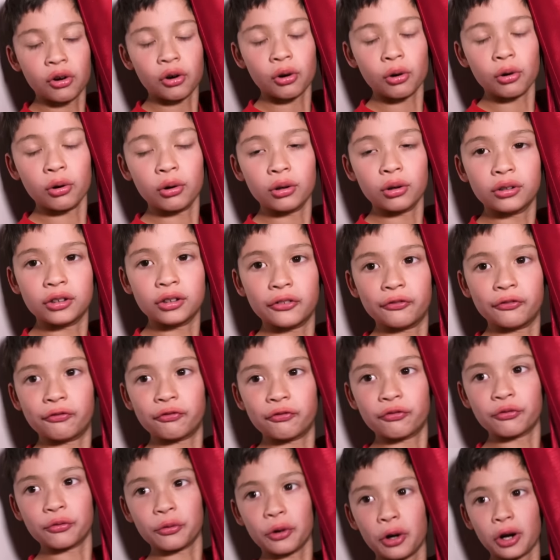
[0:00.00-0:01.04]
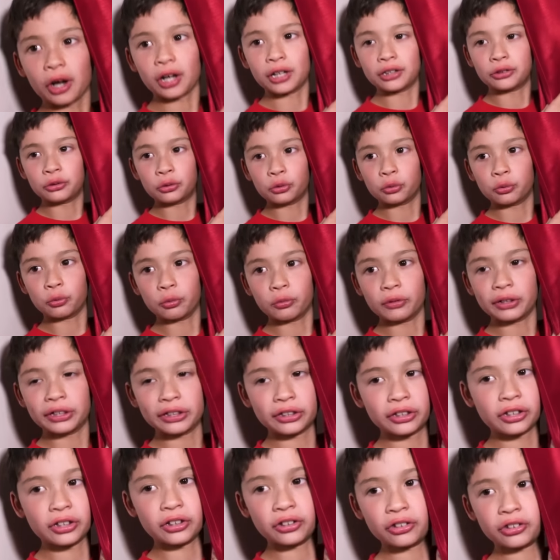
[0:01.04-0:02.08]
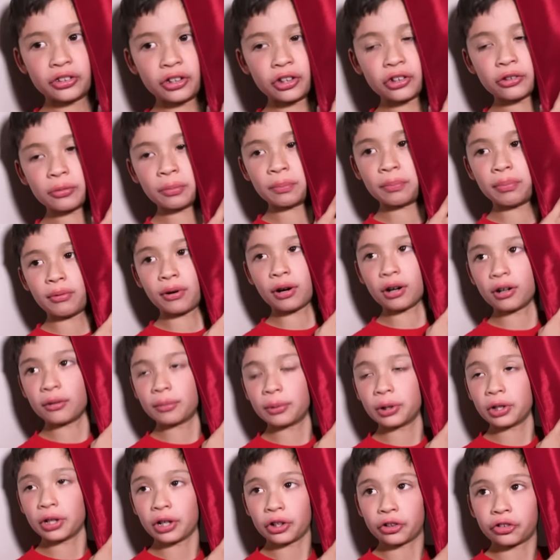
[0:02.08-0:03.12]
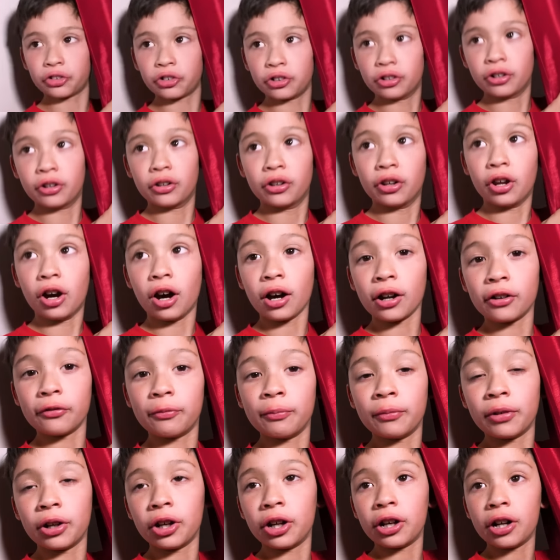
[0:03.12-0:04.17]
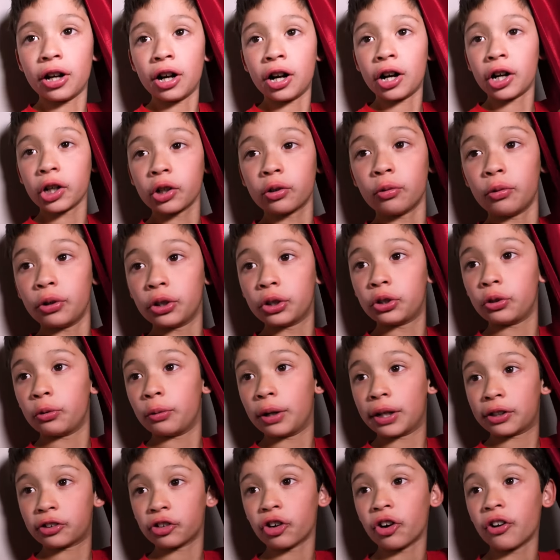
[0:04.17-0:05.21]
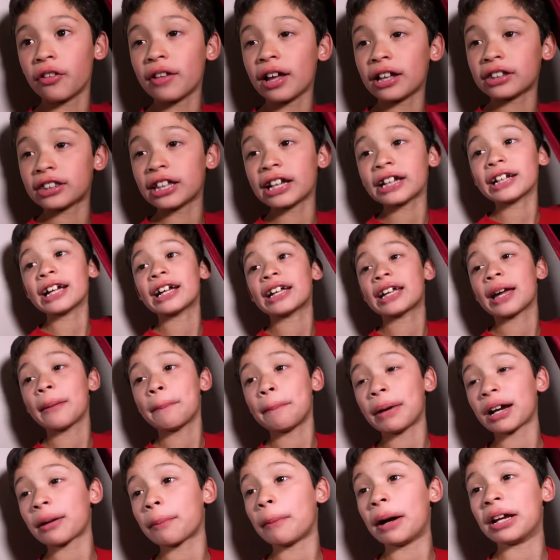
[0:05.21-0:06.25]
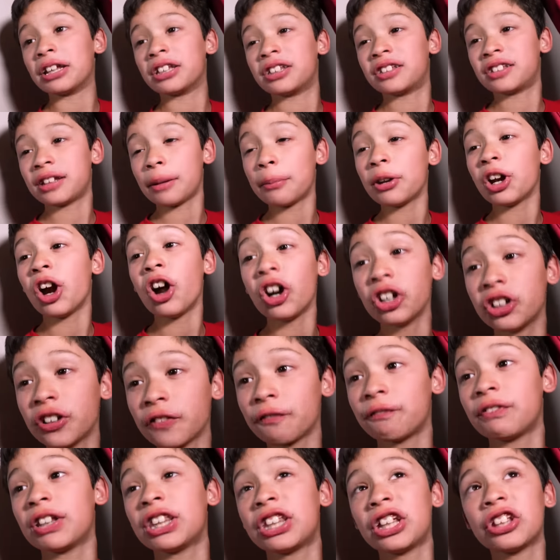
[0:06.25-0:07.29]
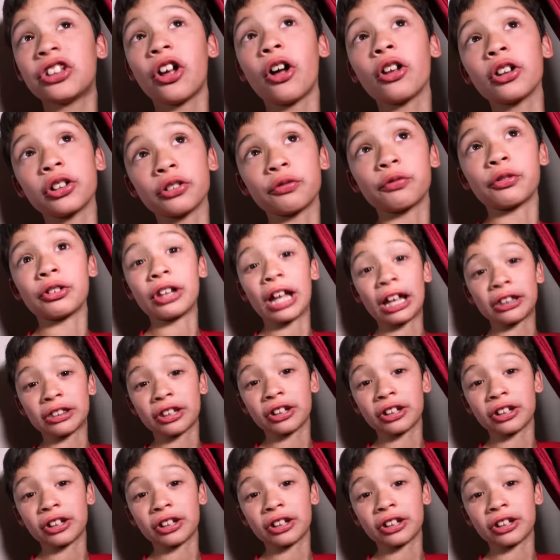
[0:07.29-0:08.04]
Holy fright, Twinkies, this Barbie I should not have made. I'm going to return that thing and get back my seven hundred fifty dollars for that